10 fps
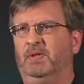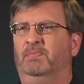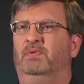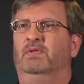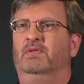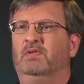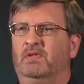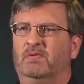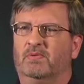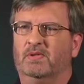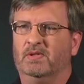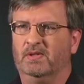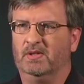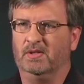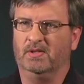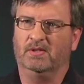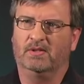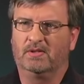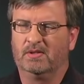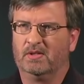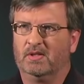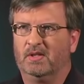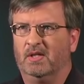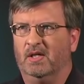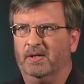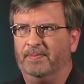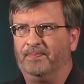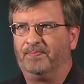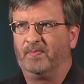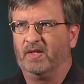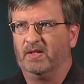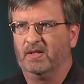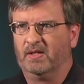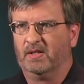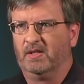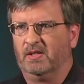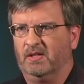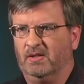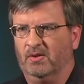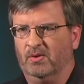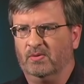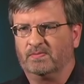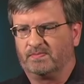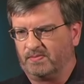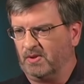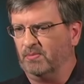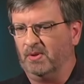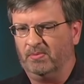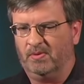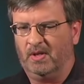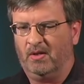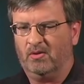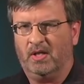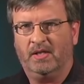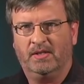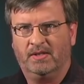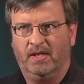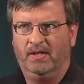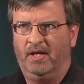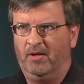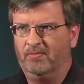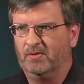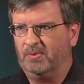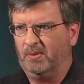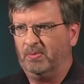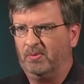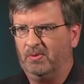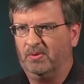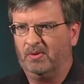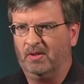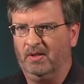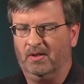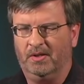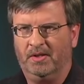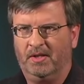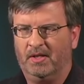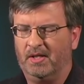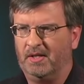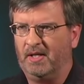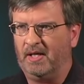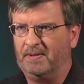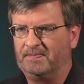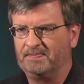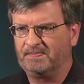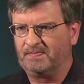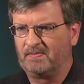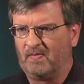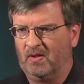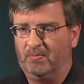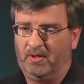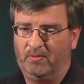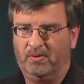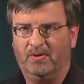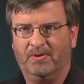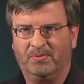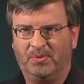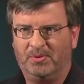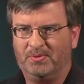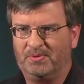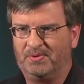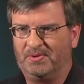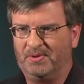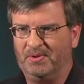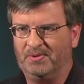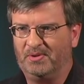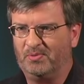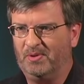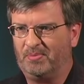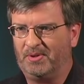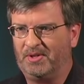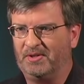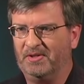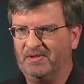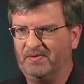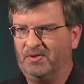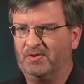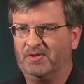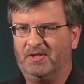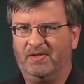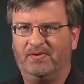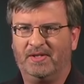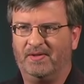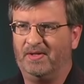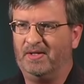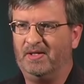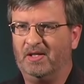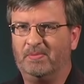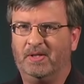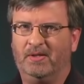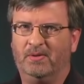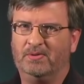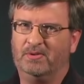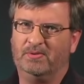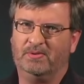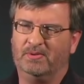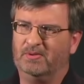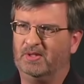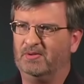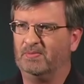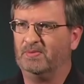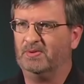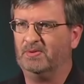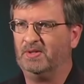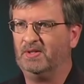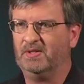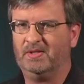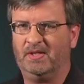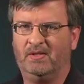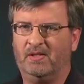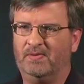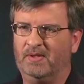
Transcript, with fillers: people on earth were in these. Um, you know, some people, I don't like to say names of people or anything like that but I will, will, you know, this one particular individual is definitely there, and everybody knows who, who, who it is. It's Adolf